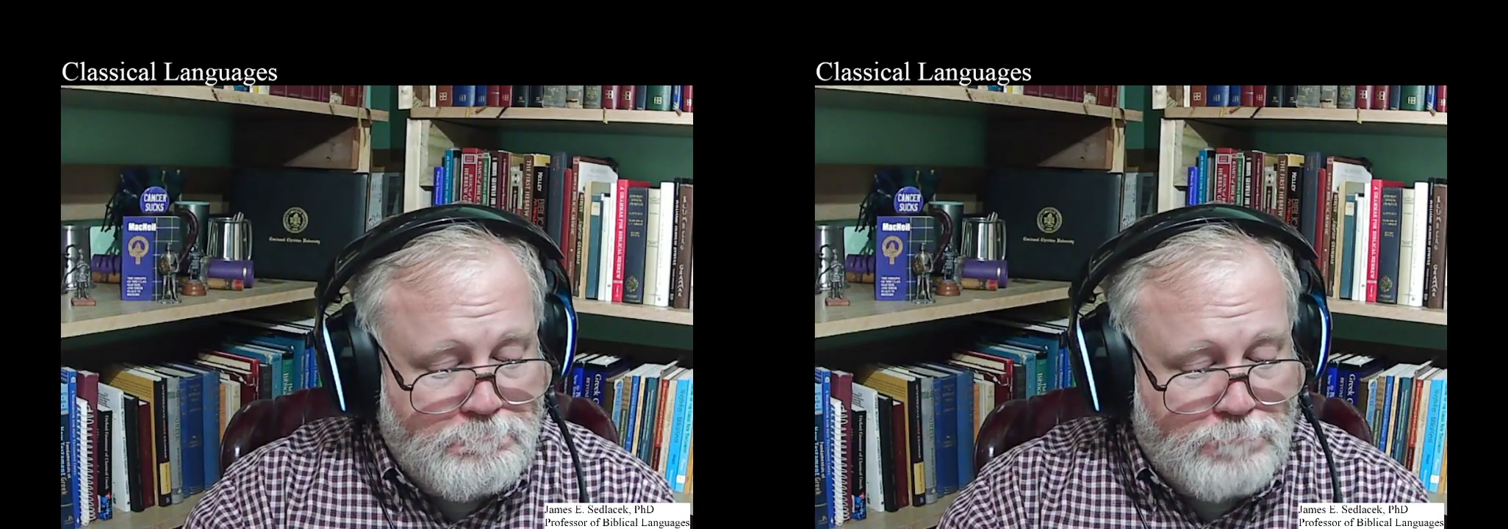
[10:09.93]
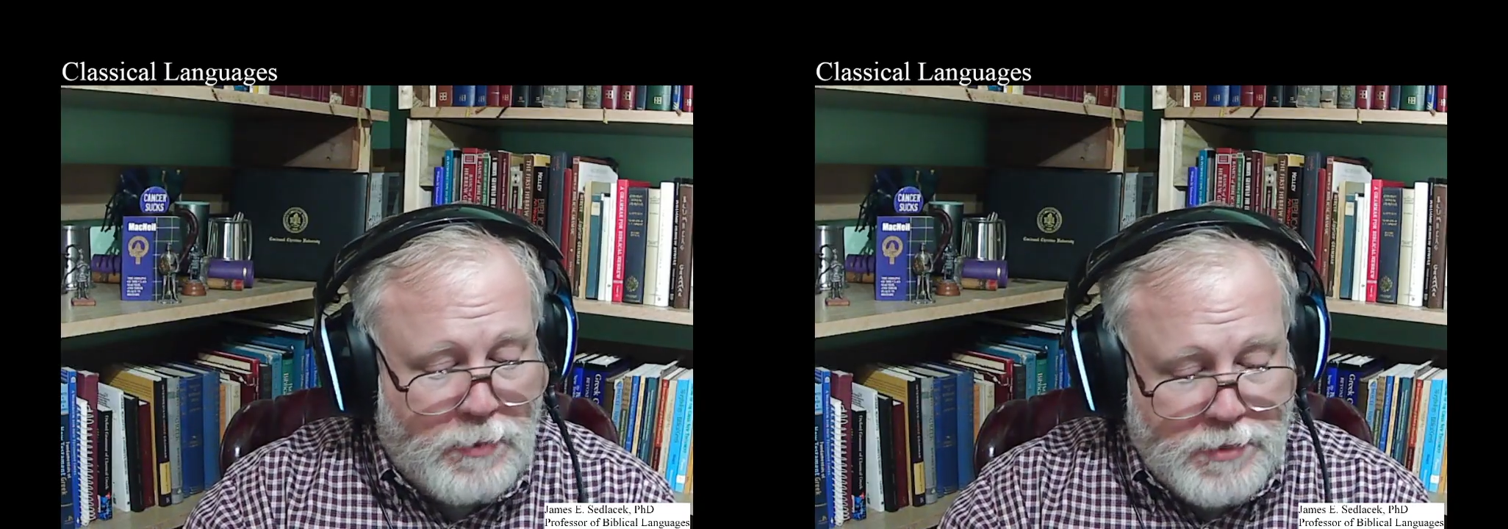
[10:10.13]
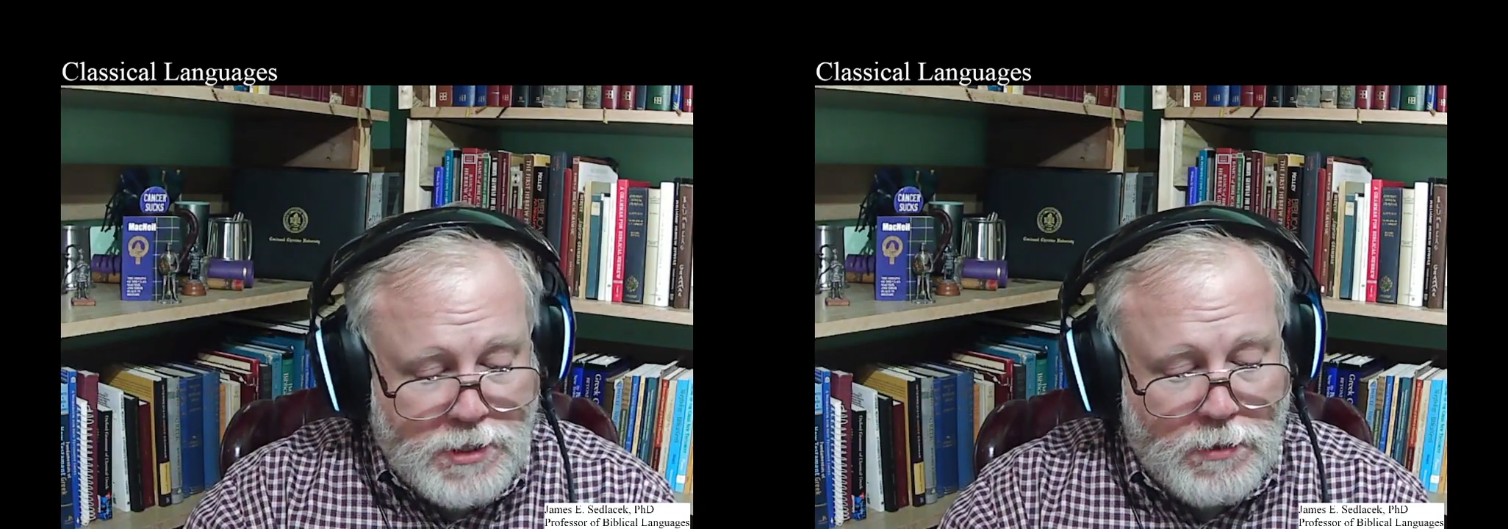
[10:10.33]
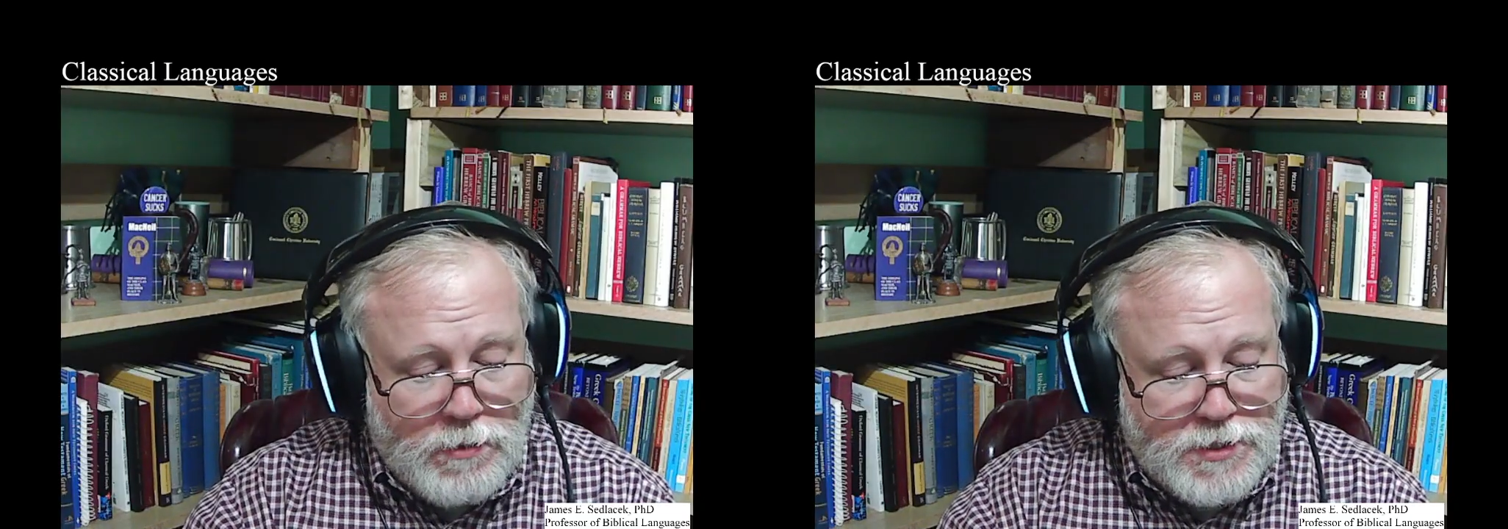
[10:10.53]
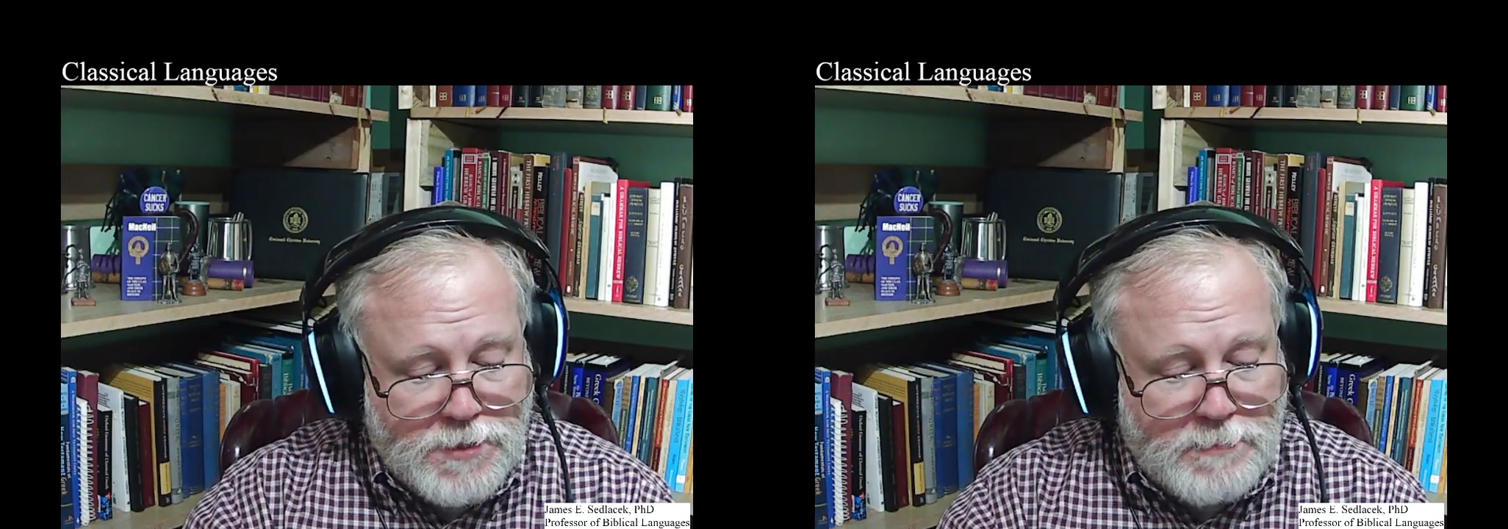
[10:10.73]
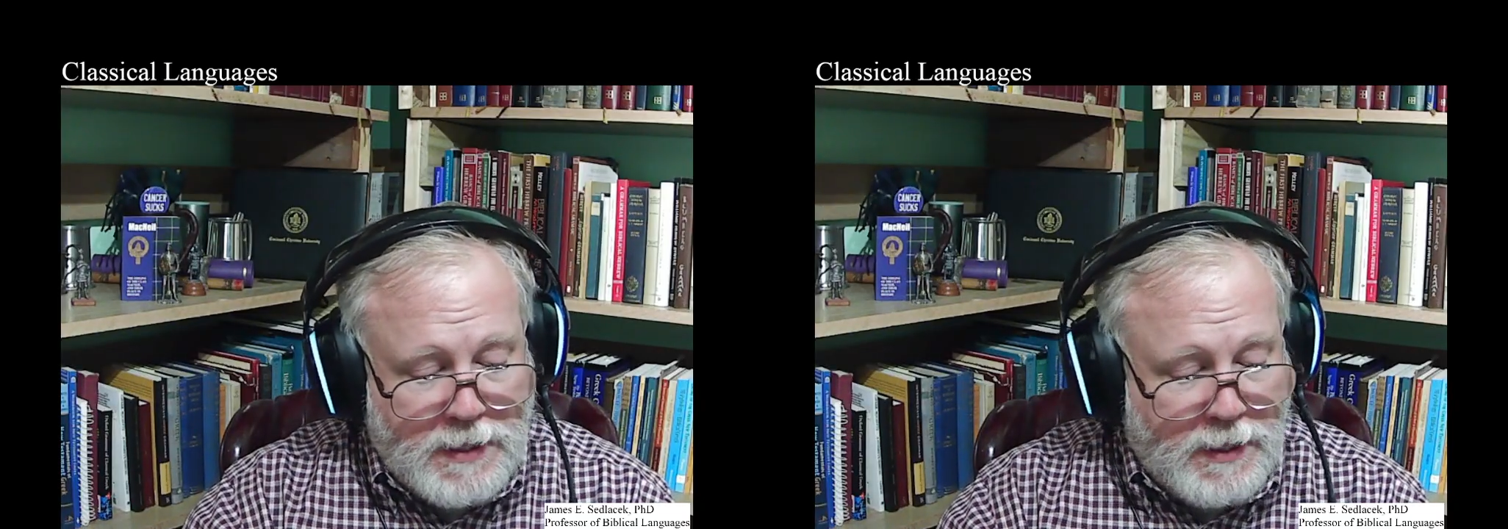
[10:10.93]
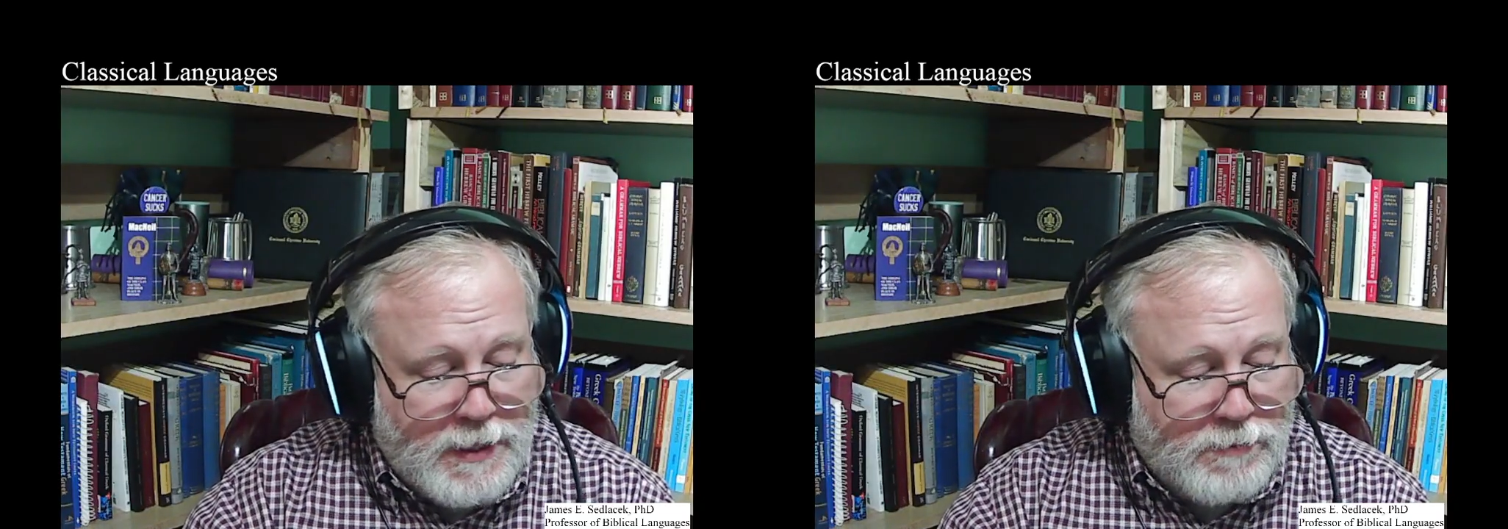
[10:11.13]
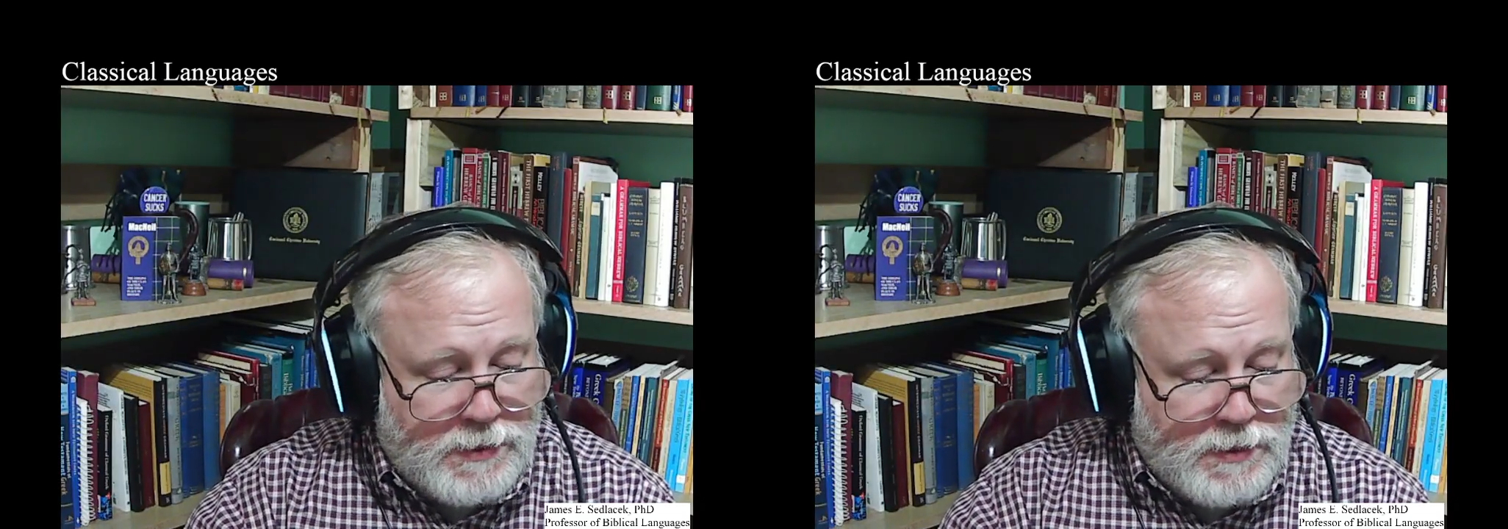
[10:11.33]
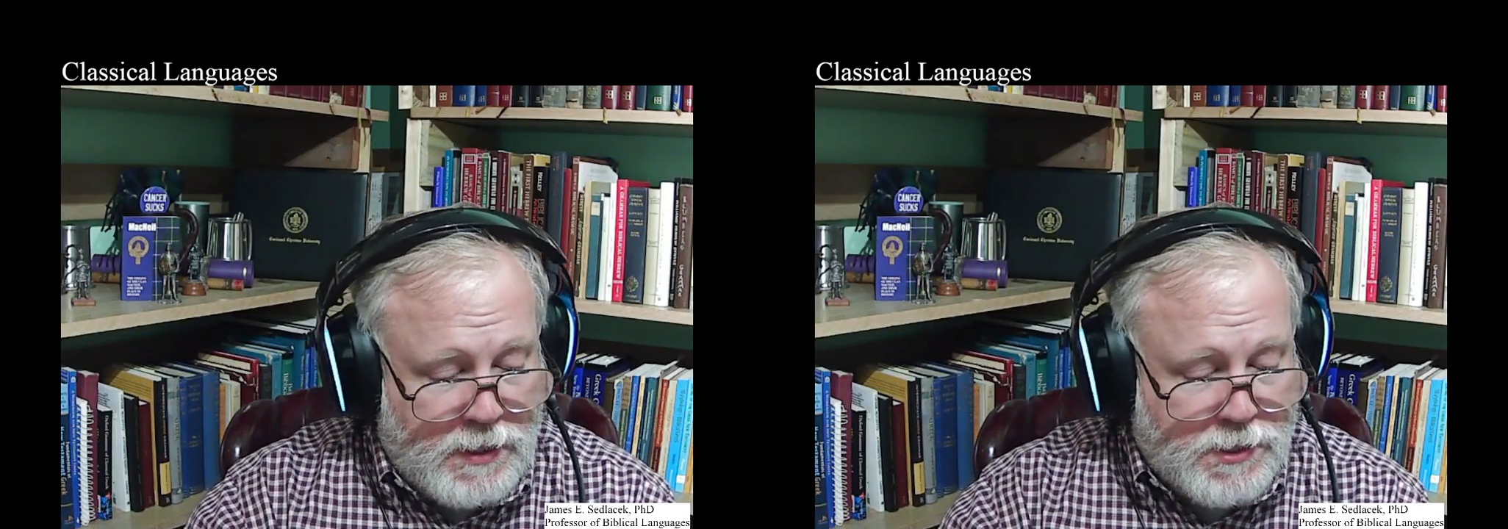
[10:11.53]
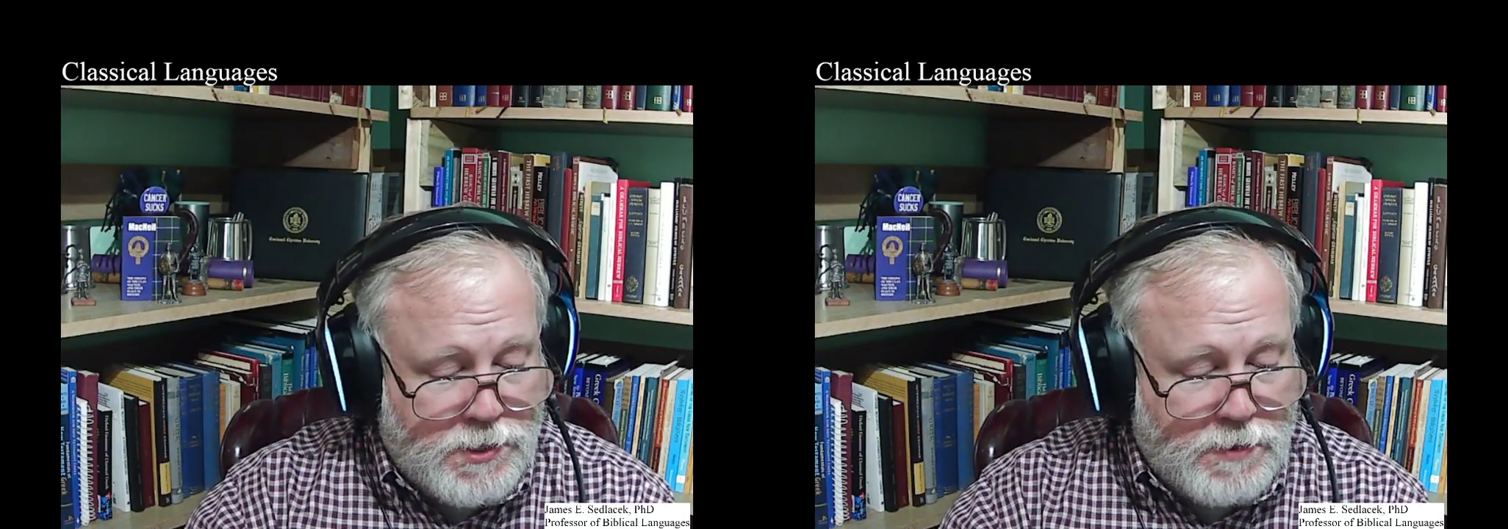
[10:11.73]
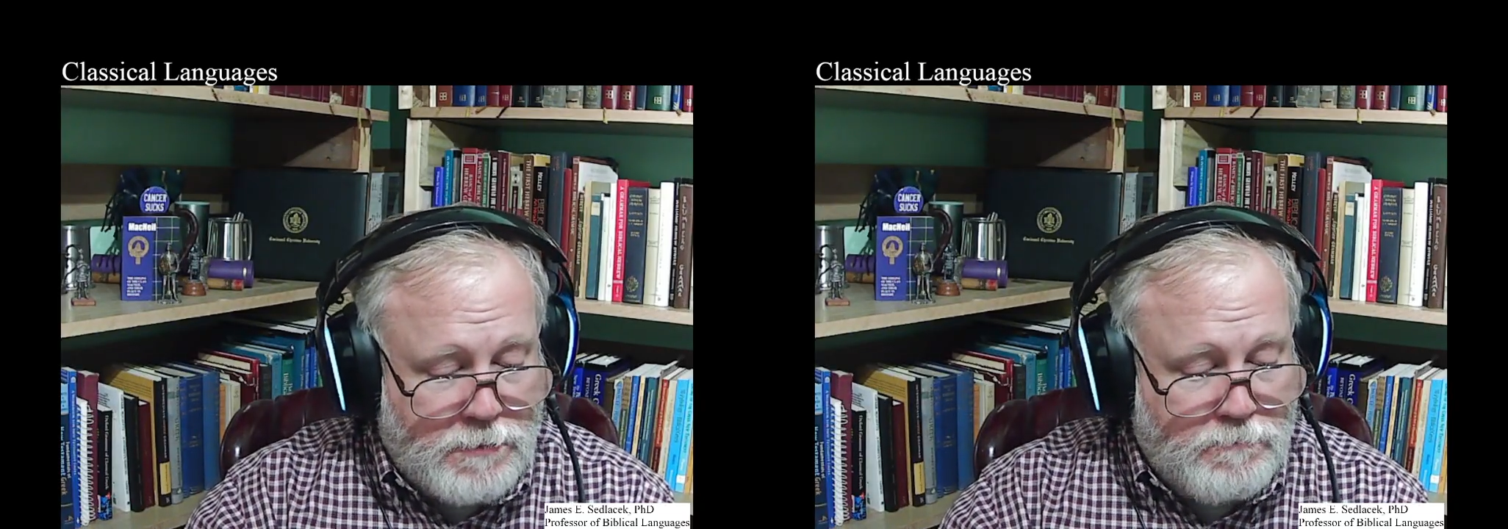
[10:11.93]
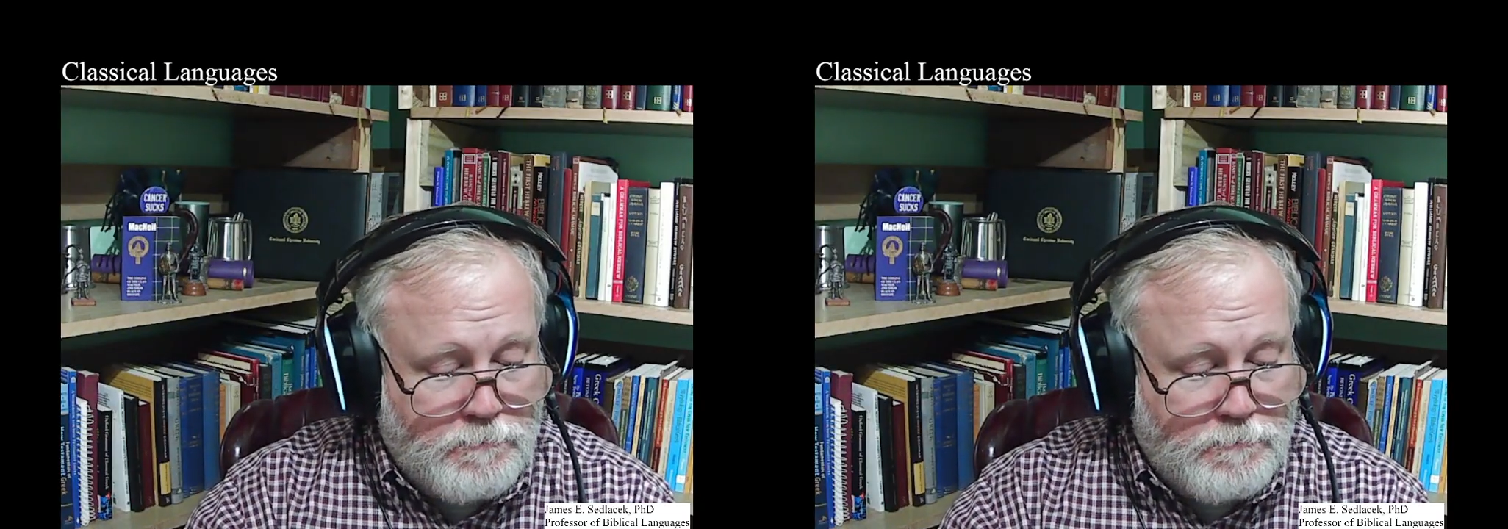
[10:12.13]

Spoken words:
but we show a spelling reduction